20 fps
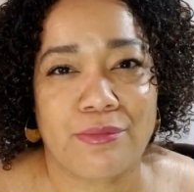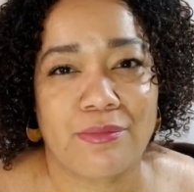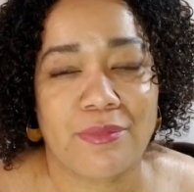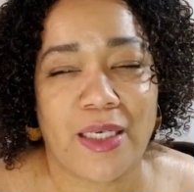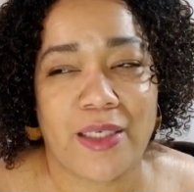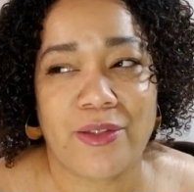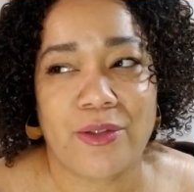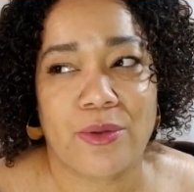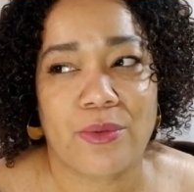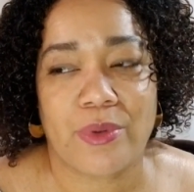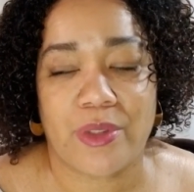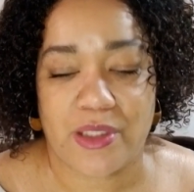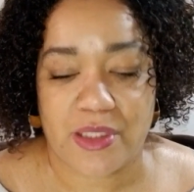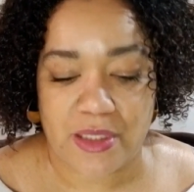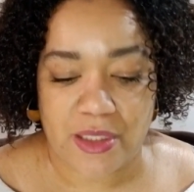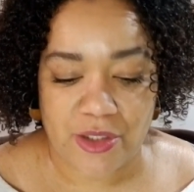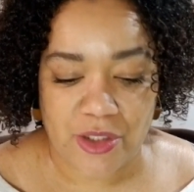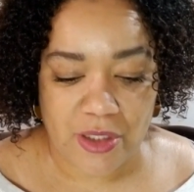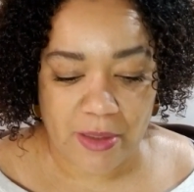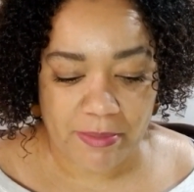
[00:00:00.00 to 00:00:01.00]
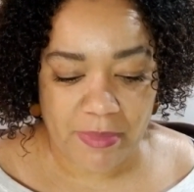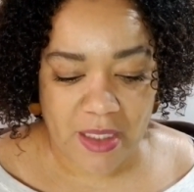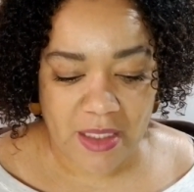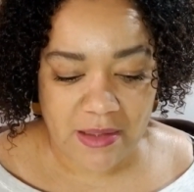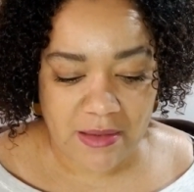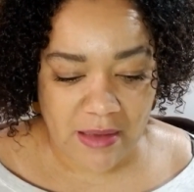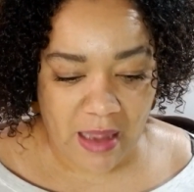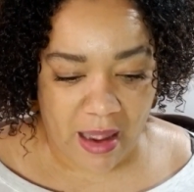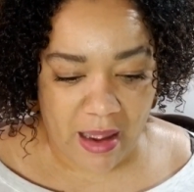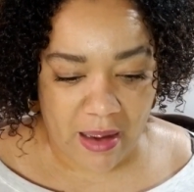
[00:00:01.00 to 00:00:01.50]
want to stitch something
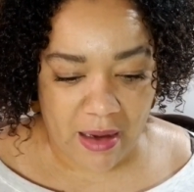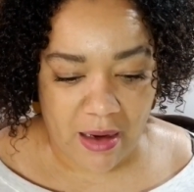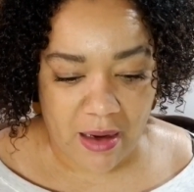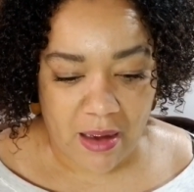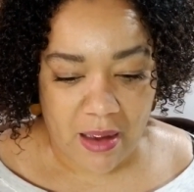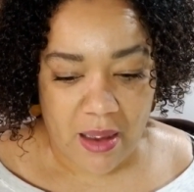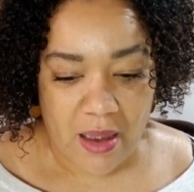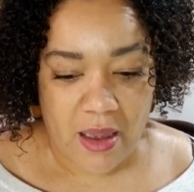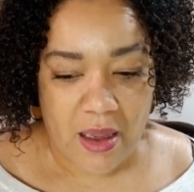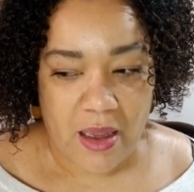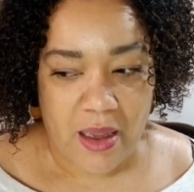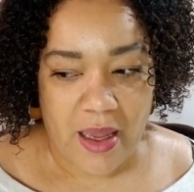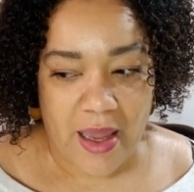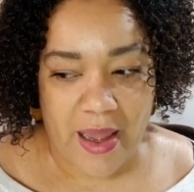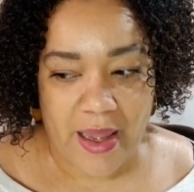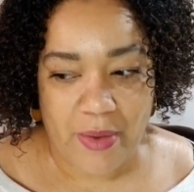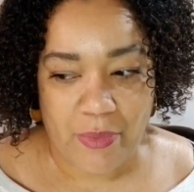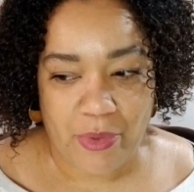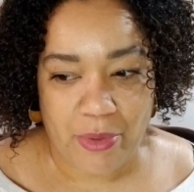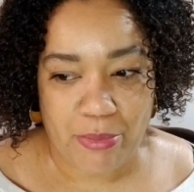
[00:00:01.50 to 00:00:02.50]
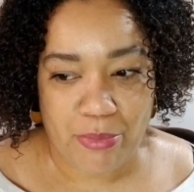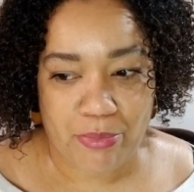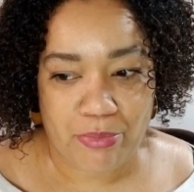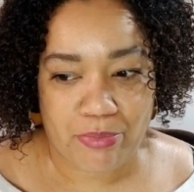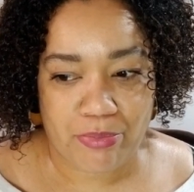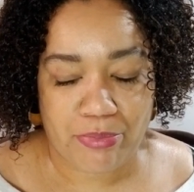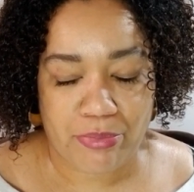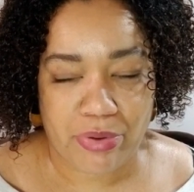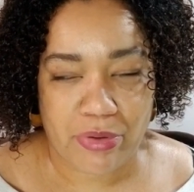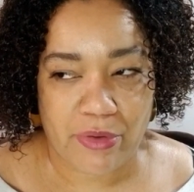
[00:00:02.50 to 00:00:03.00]
sad. I would
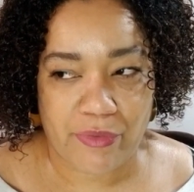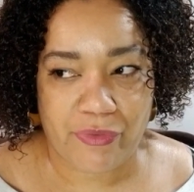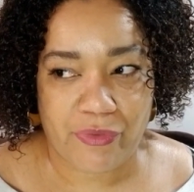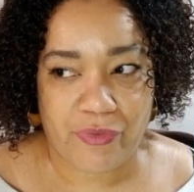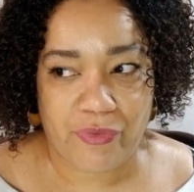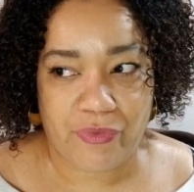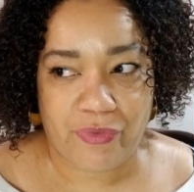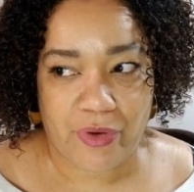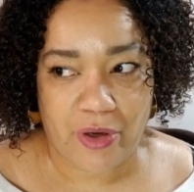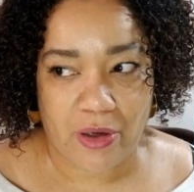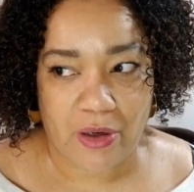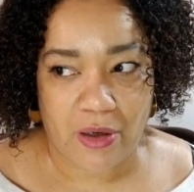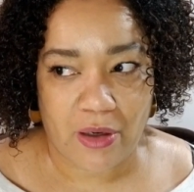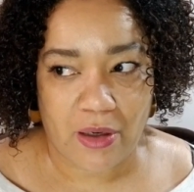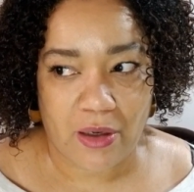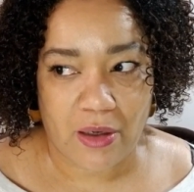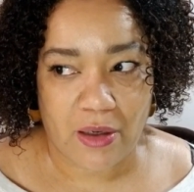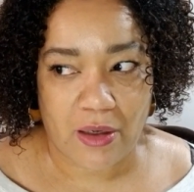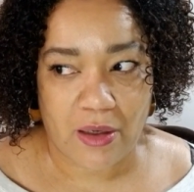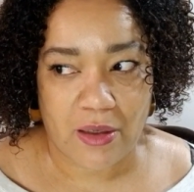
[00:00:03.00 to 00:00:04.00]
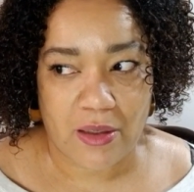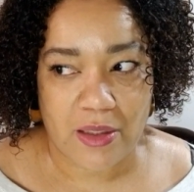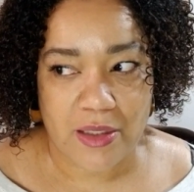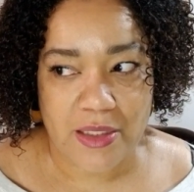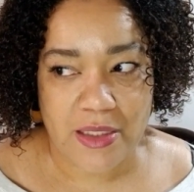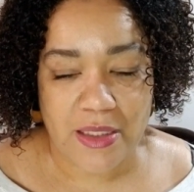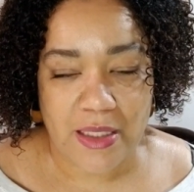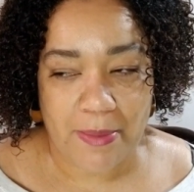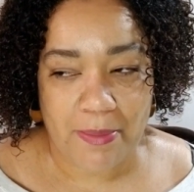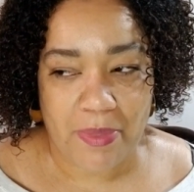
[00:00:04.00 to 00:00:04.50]
prefer
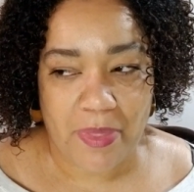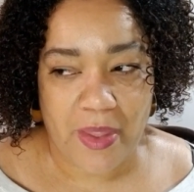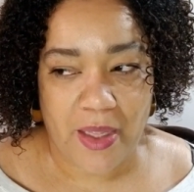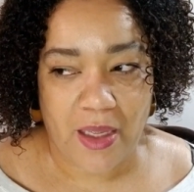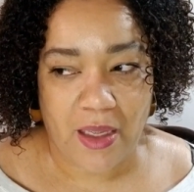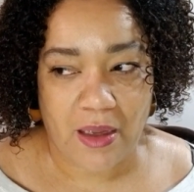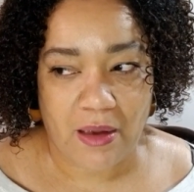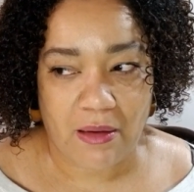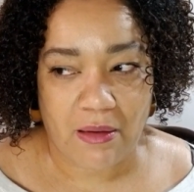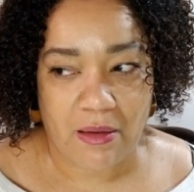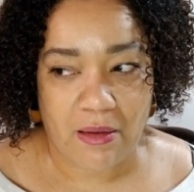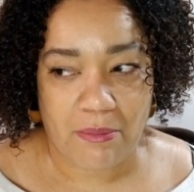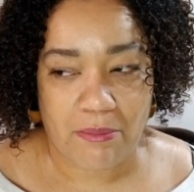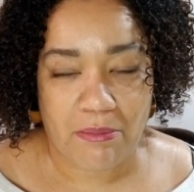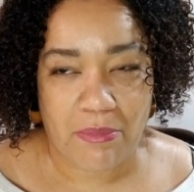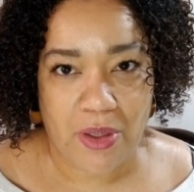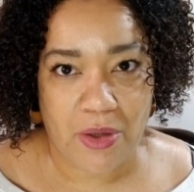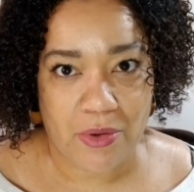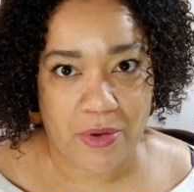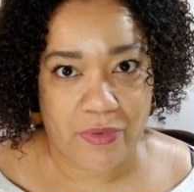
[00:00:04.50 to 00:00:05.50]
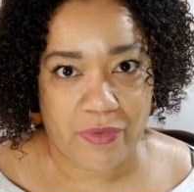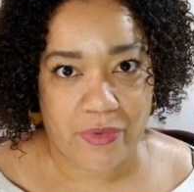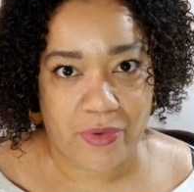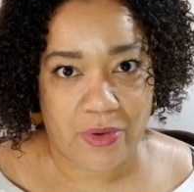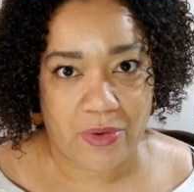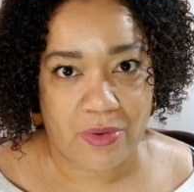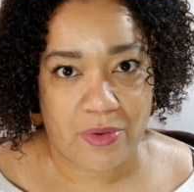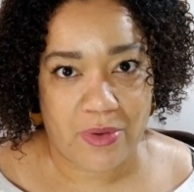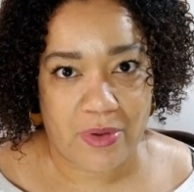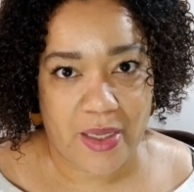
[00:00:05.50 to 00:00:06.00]
something
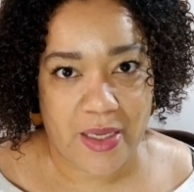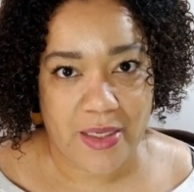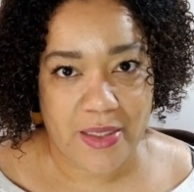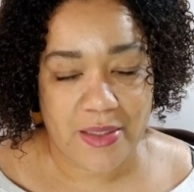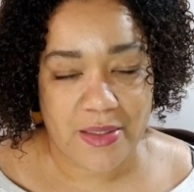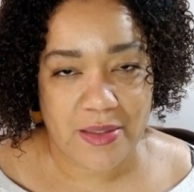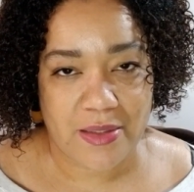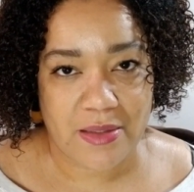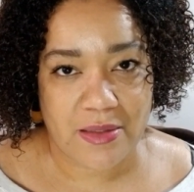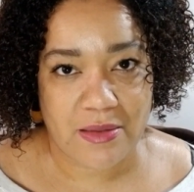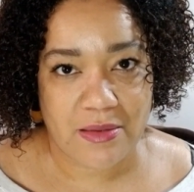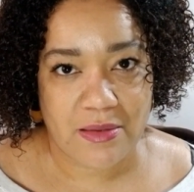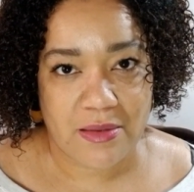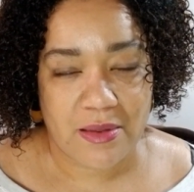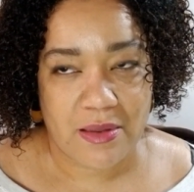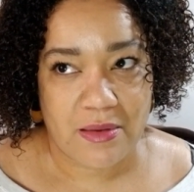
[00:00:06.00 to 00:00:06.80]
beautiful as,